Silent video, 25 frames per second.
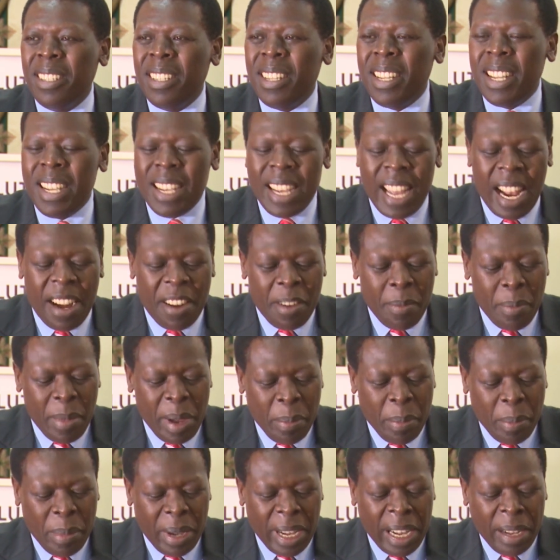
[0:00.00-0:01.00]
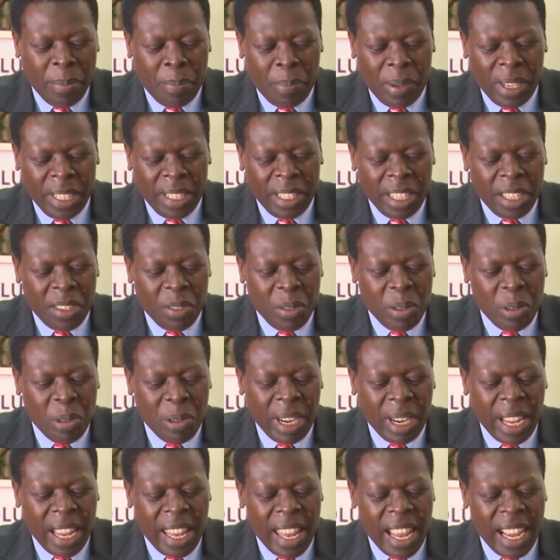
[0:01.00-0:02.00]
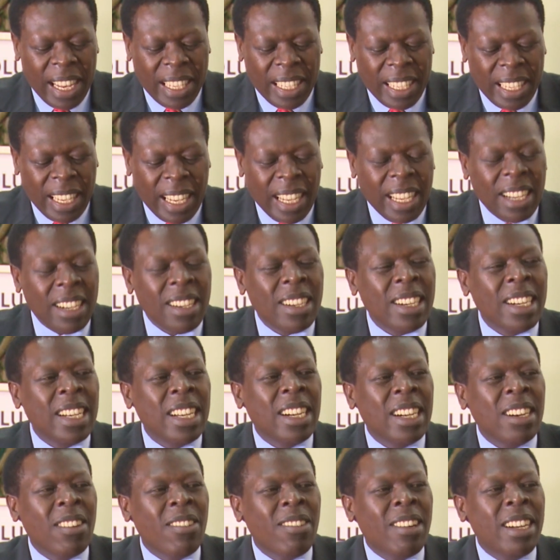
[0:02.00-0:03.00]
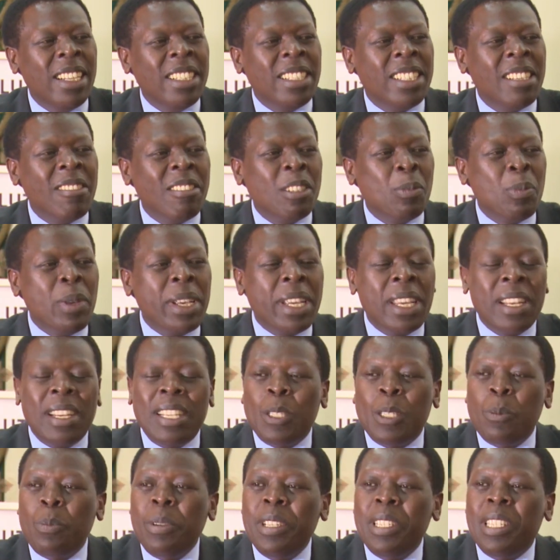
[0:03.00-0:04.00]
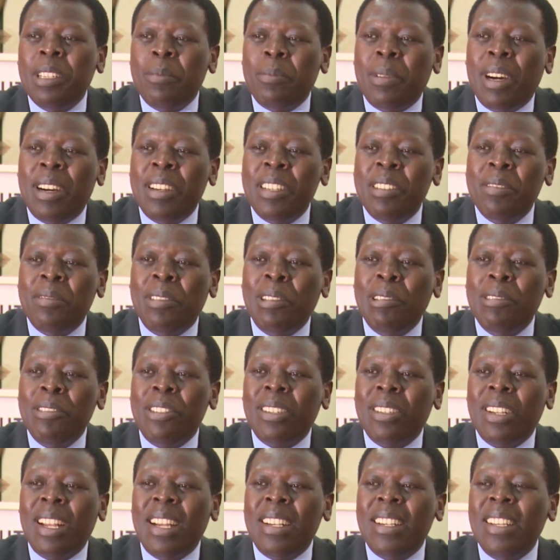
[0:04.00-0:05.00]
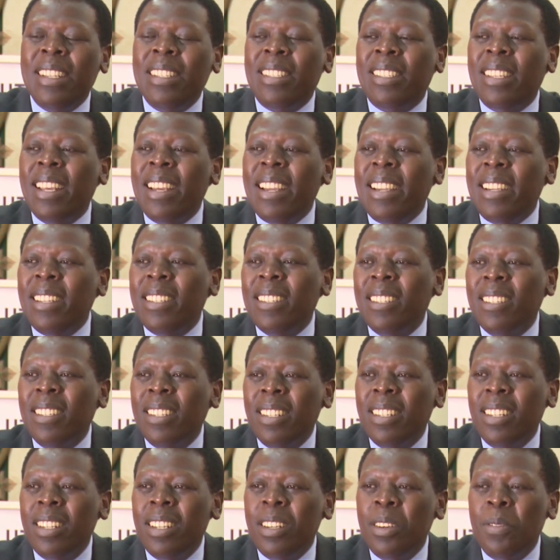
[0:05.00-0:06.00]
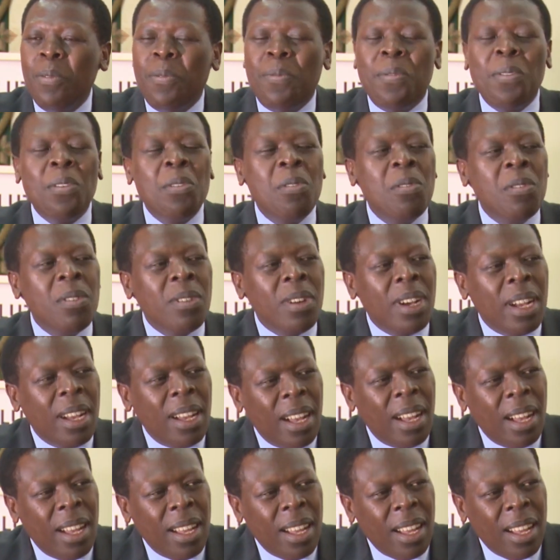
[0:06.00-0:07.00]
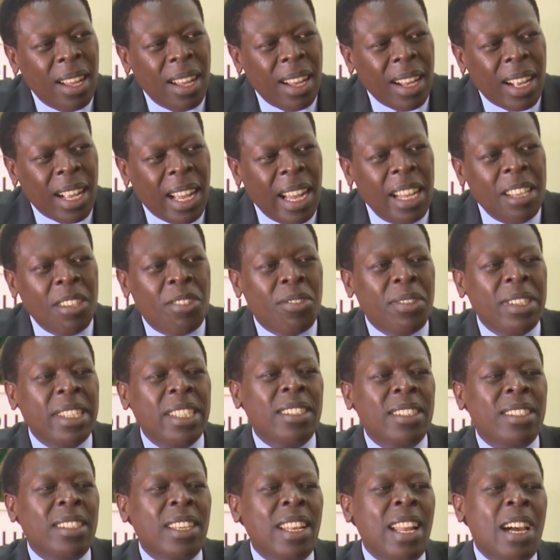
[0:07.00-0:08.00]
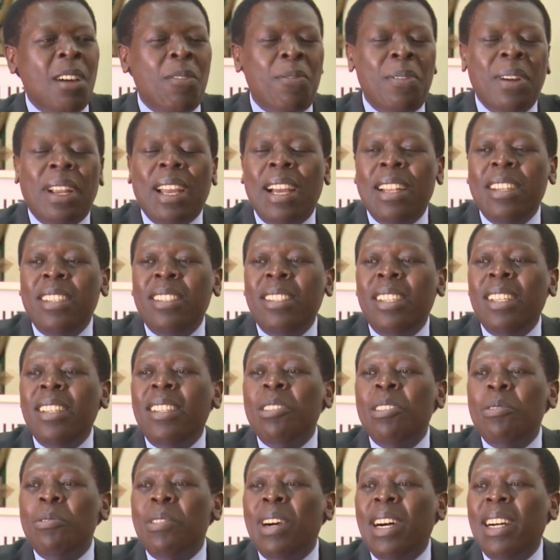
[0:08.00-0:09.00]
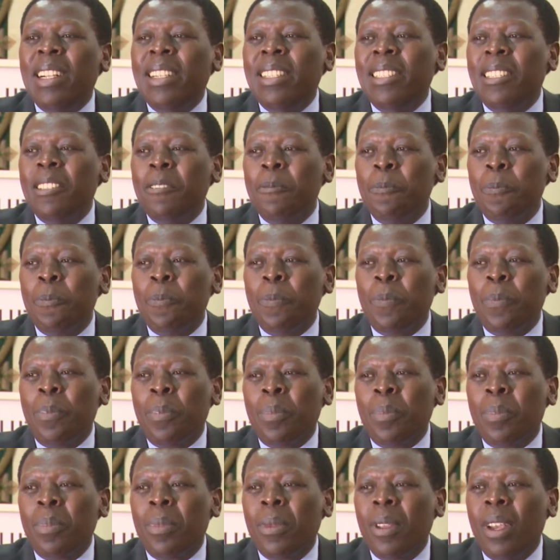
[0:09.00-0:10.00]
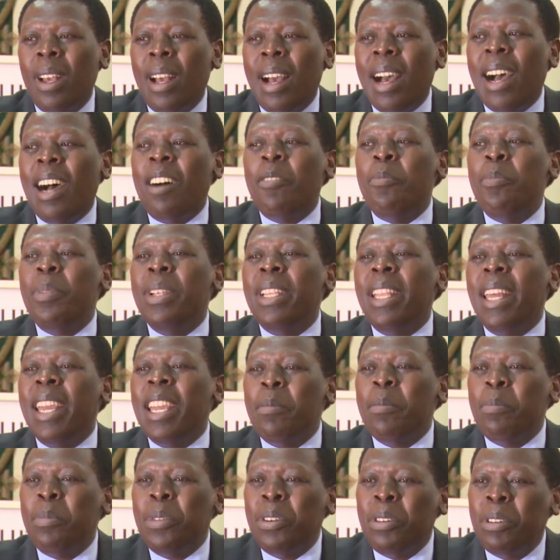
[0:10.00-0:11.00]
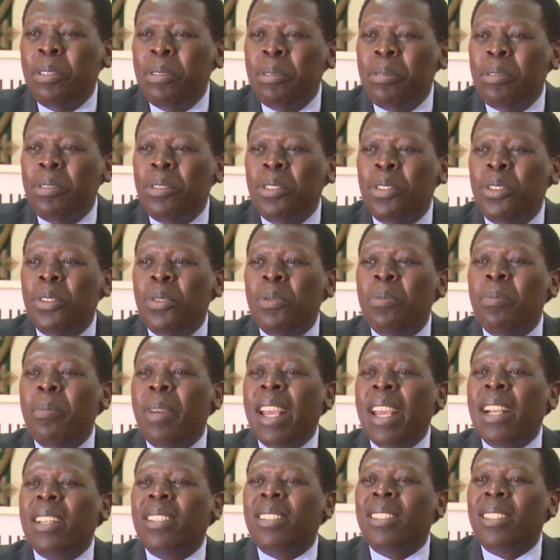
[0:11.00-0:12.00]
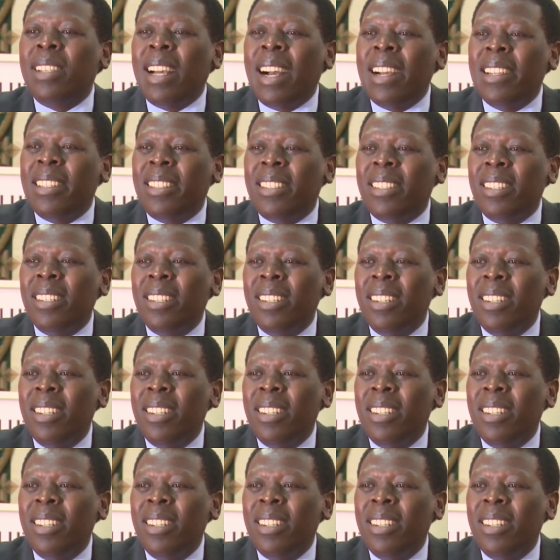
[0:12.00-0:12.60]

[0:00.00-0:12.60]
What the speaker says: And I remember President Uhuru Kenyatta, once he was making a speech about devolution, and he said, few countries in Africa, and indeed the world, have been able to make such